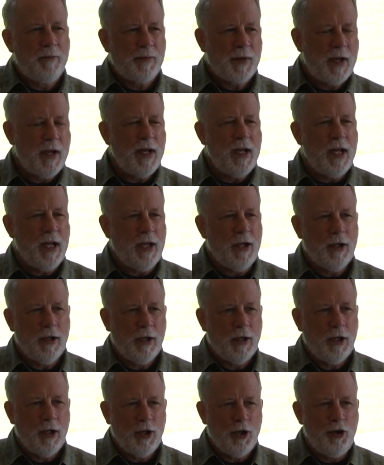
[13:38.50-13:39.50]
Katie,
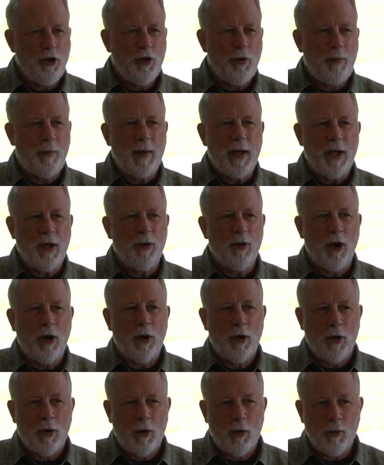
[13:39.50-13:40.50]
you'd be
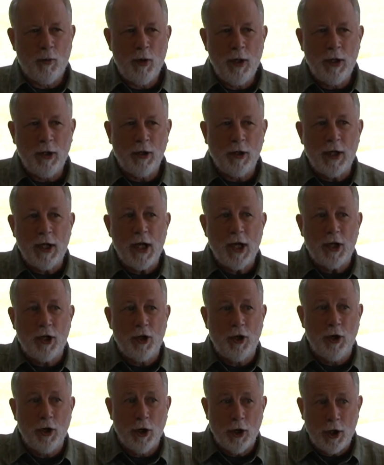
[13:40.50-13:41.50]
really
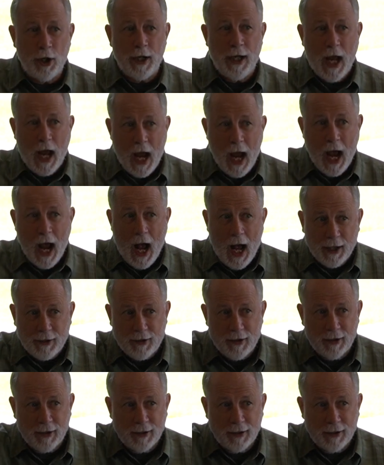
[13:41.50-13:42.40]
good at.